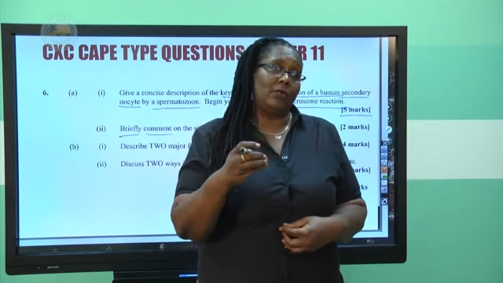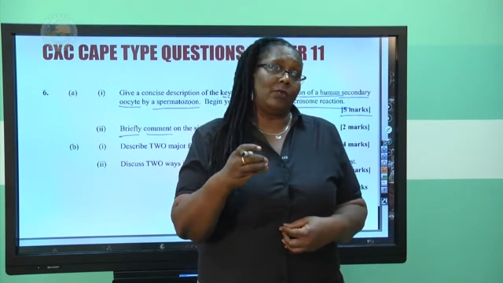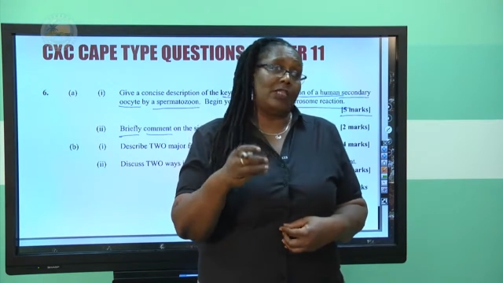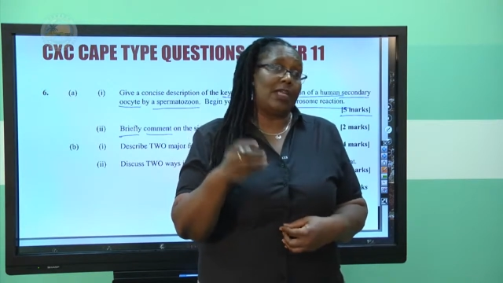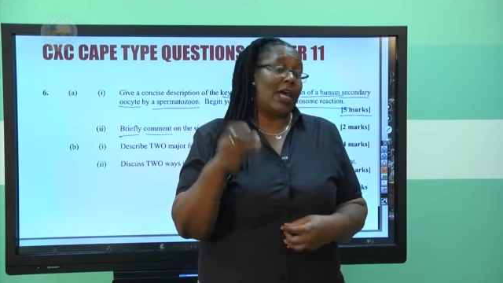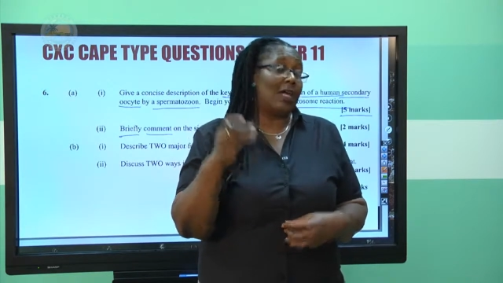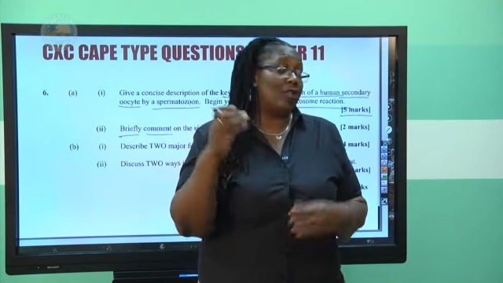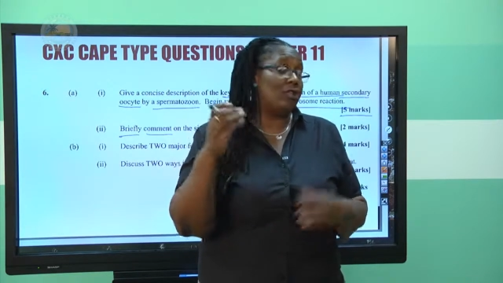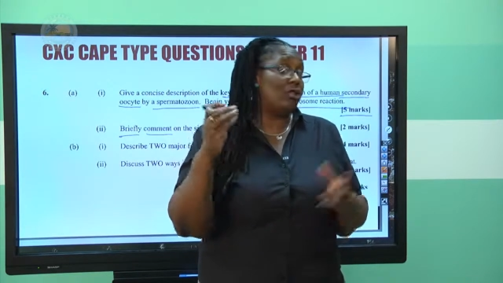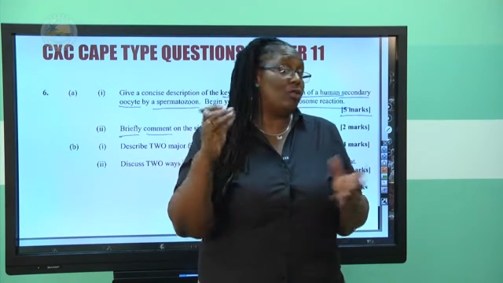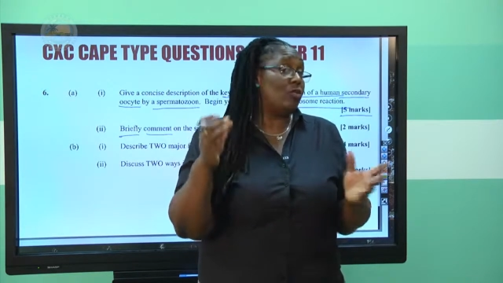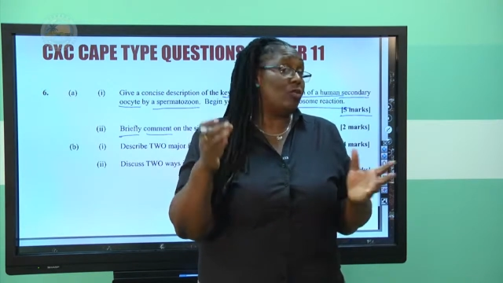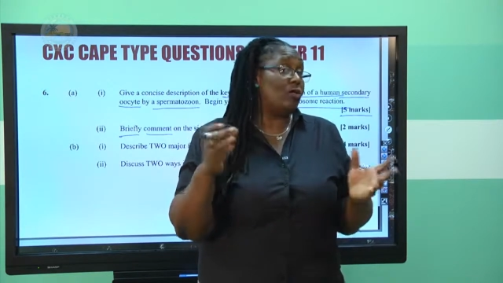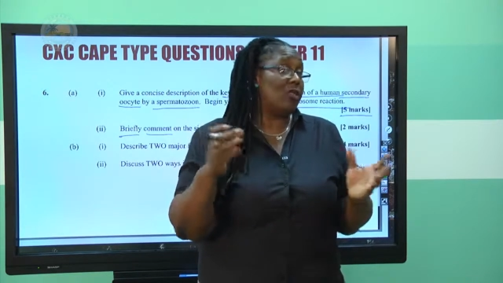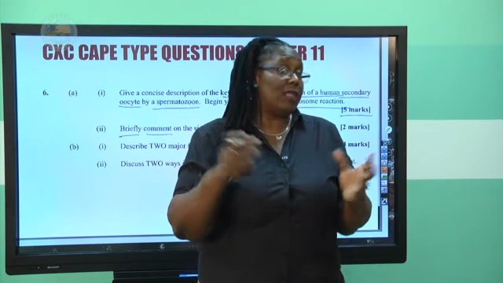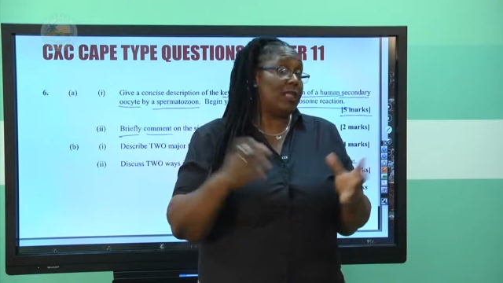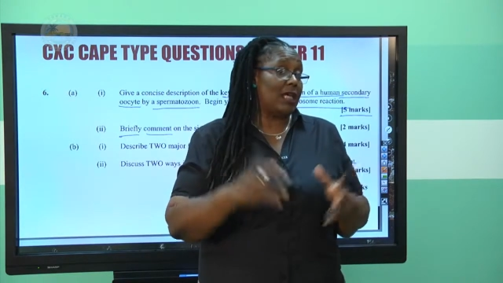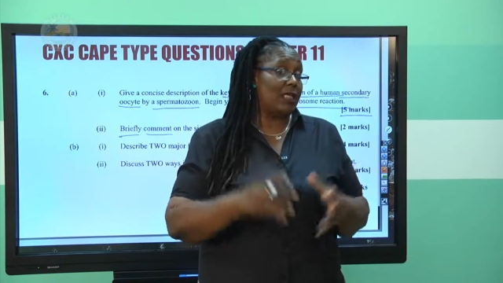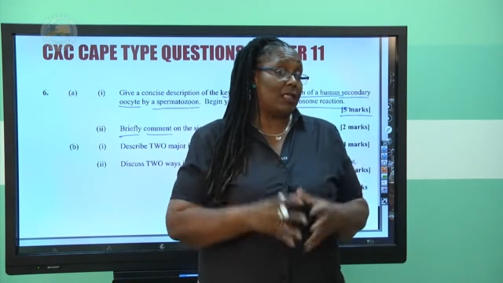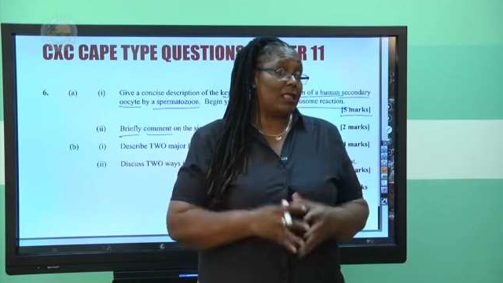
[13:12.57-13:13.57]
which has 2
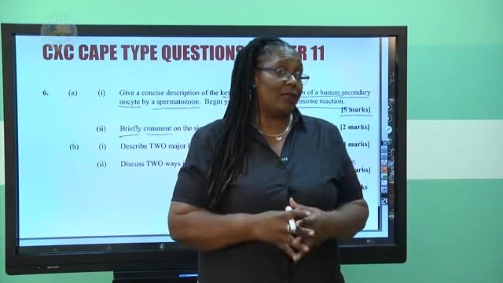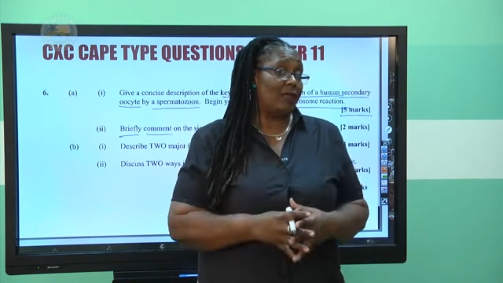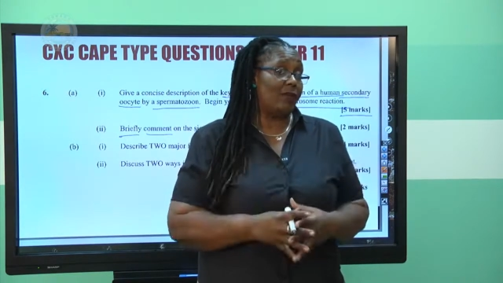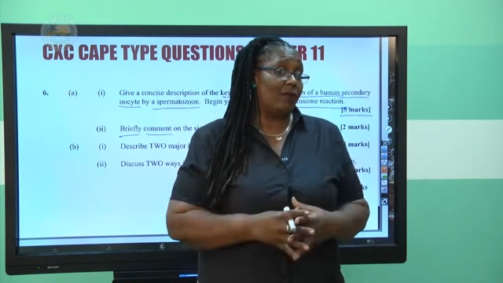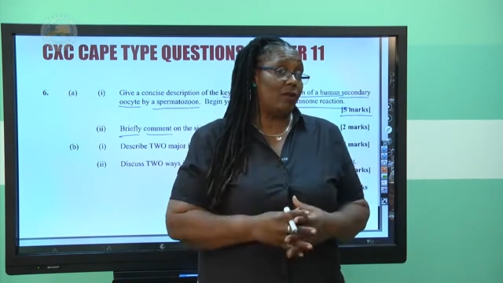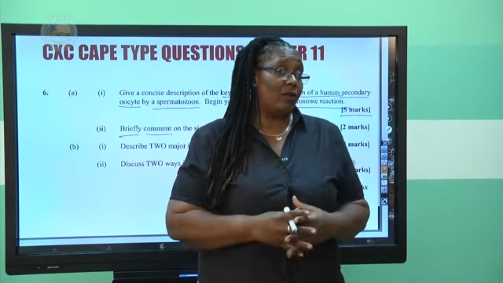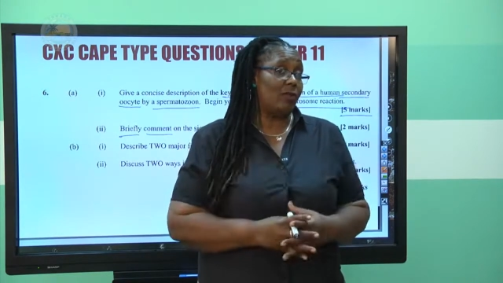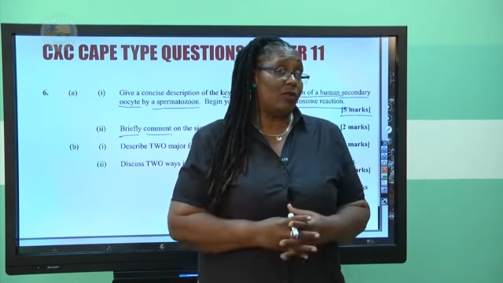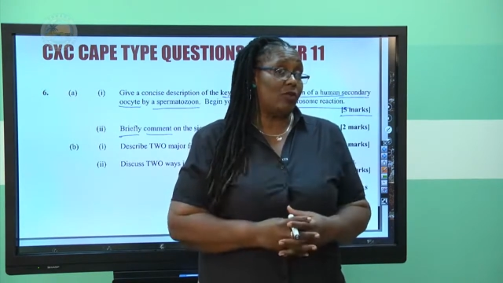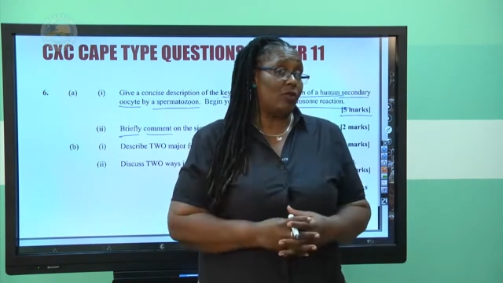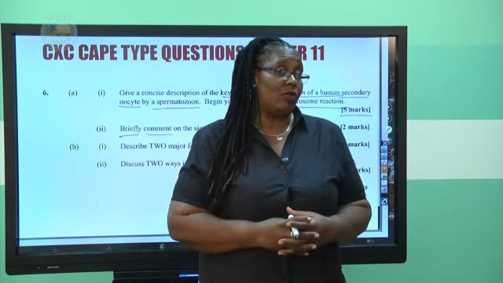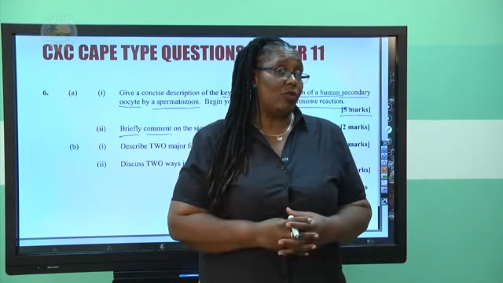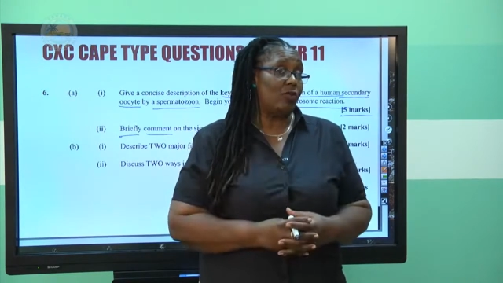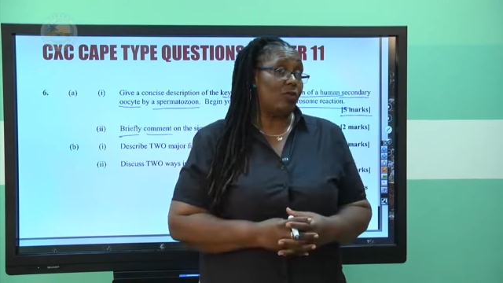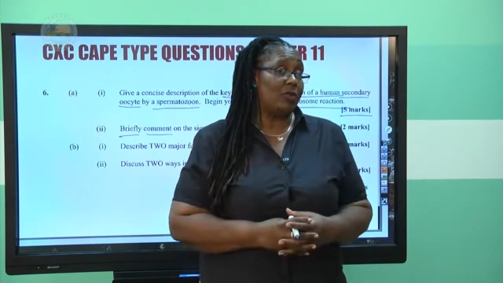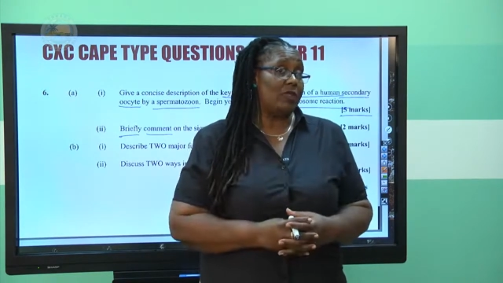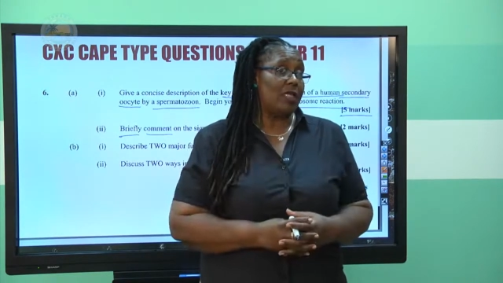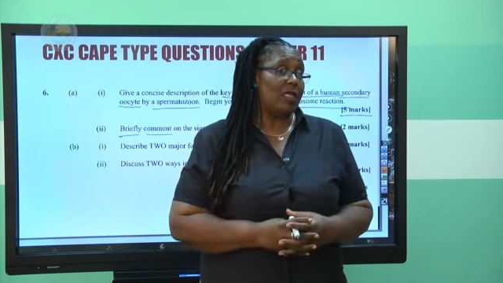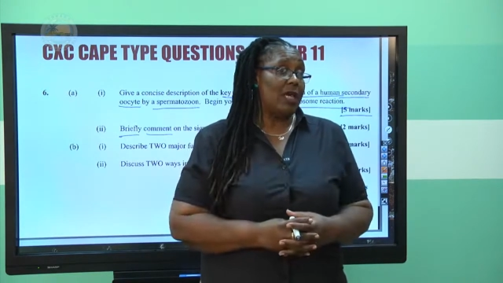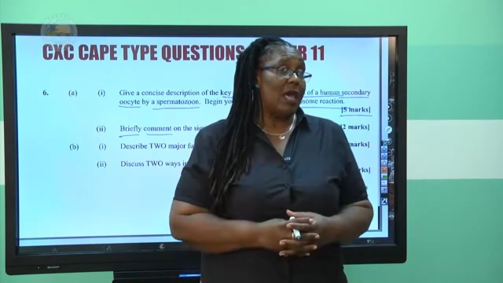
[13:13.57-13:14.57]
sets of
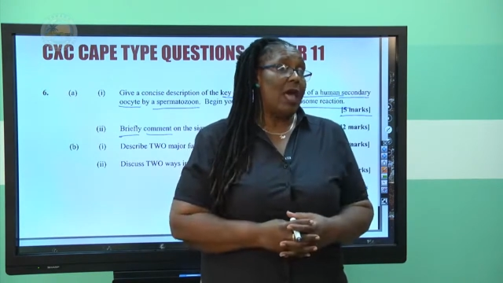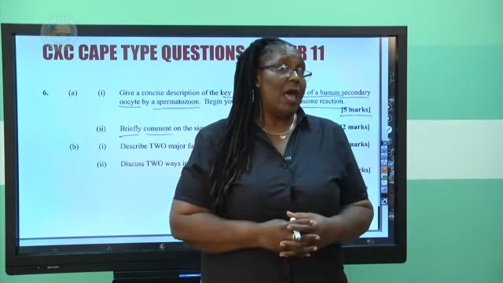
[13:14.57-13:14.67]
chromosomes.